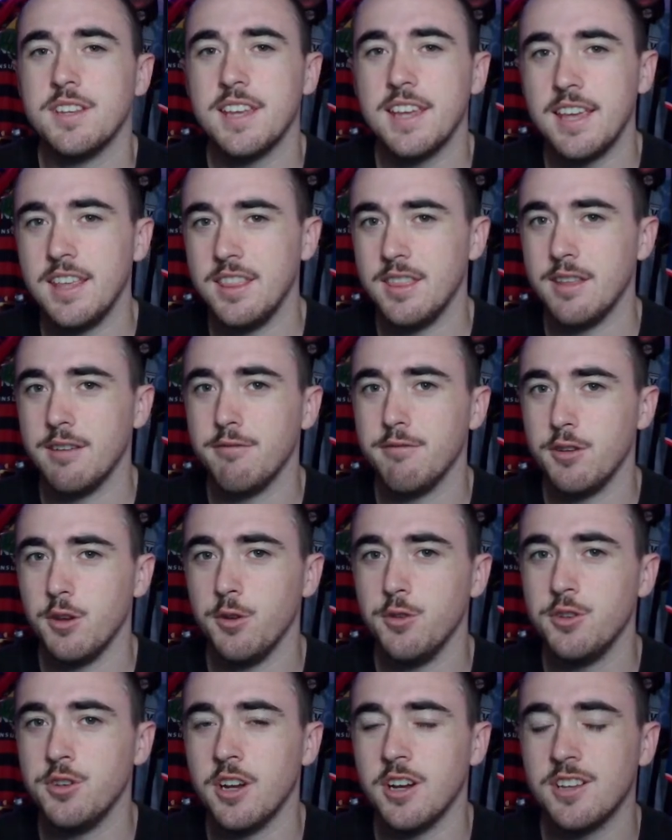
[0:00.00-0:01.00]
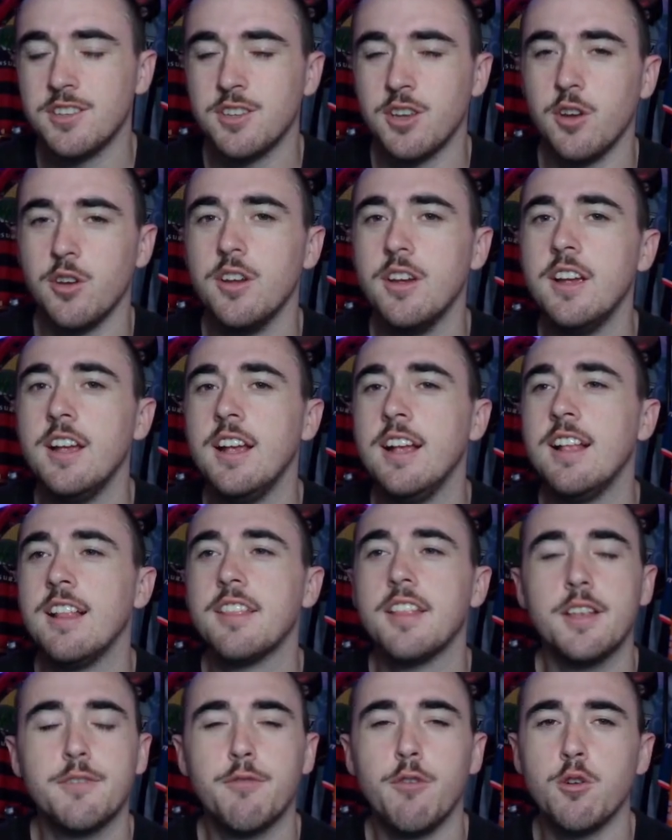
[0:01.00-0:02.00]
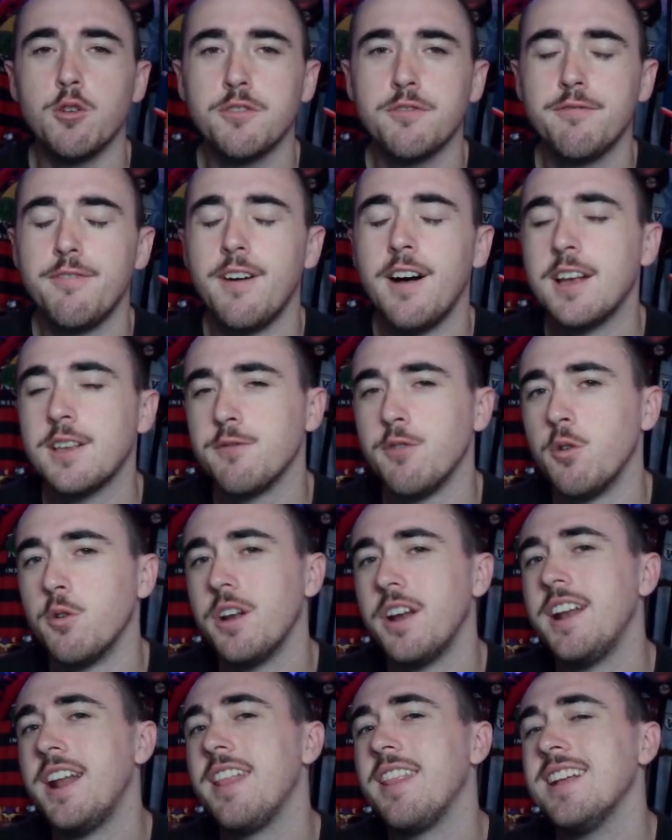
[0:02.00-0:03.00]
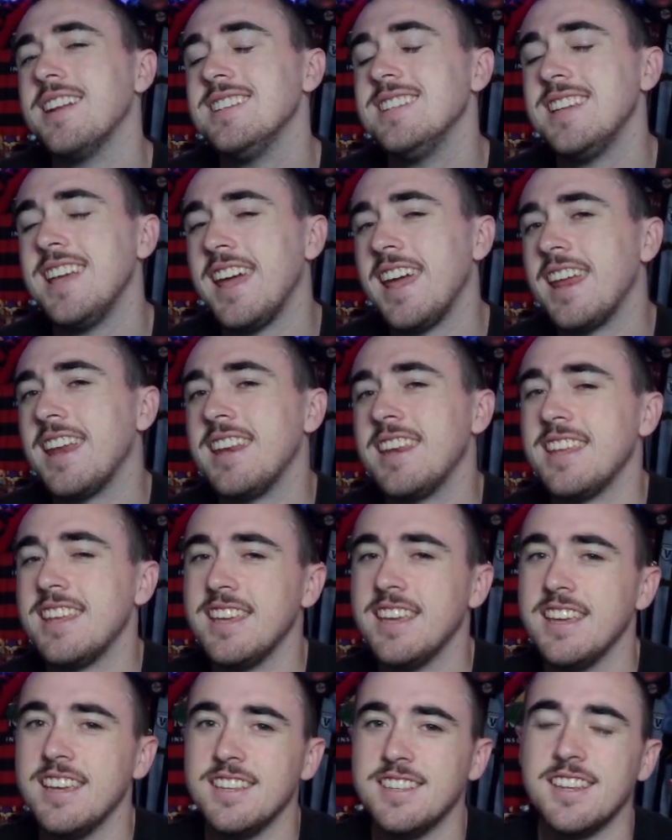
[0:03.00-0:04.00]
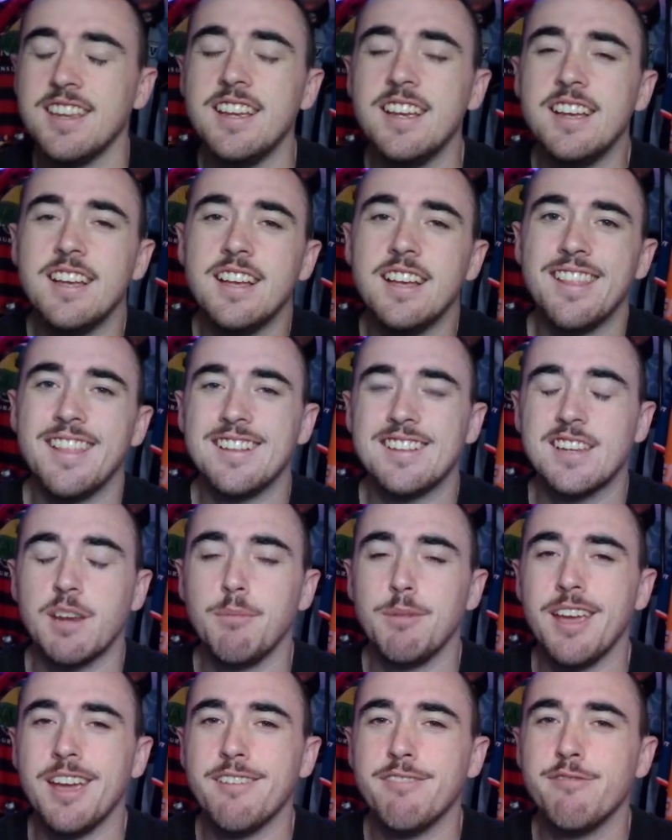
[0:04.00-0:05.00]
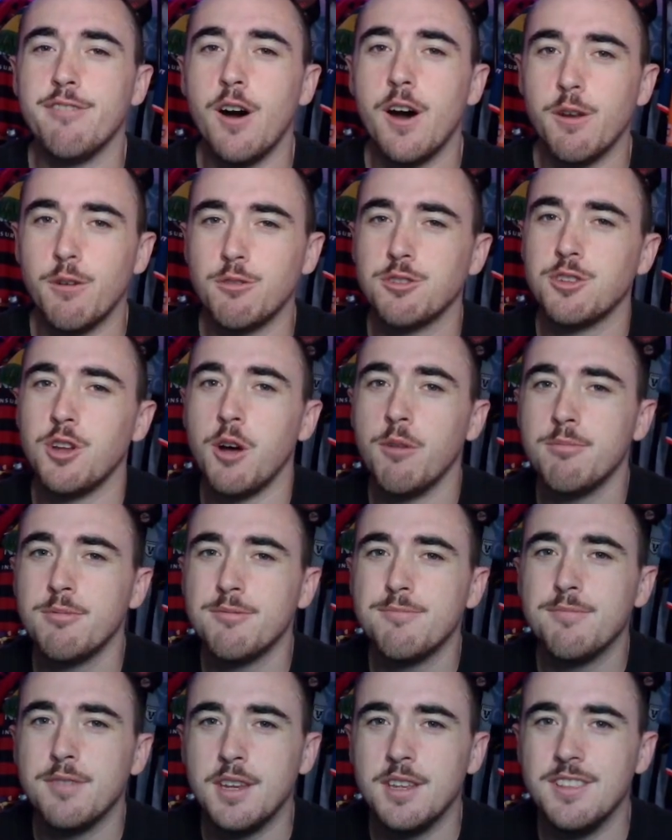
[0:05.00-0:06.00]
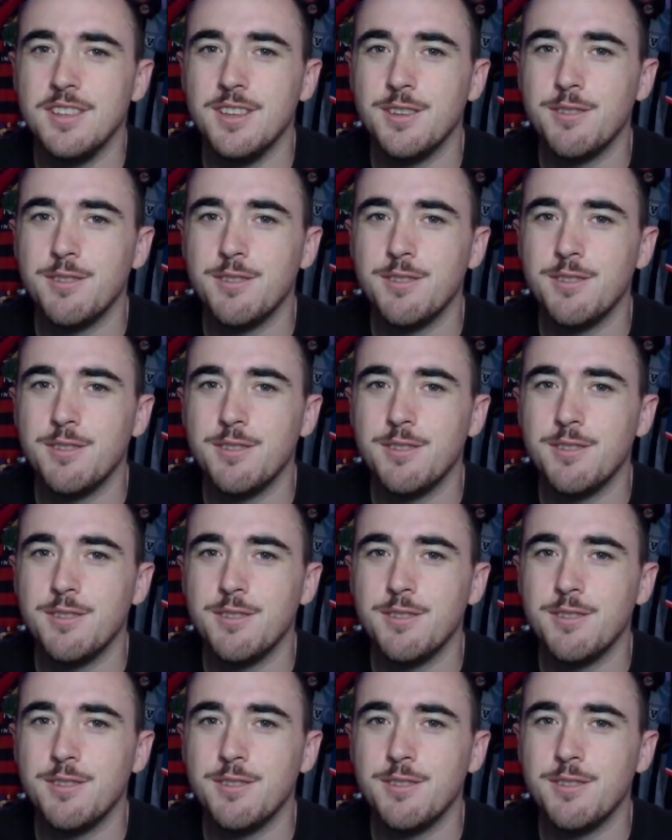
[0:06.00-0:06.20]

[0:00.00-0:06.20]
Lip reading: in the future. So let's fast forward another 10 years. That's going to be our final stop in this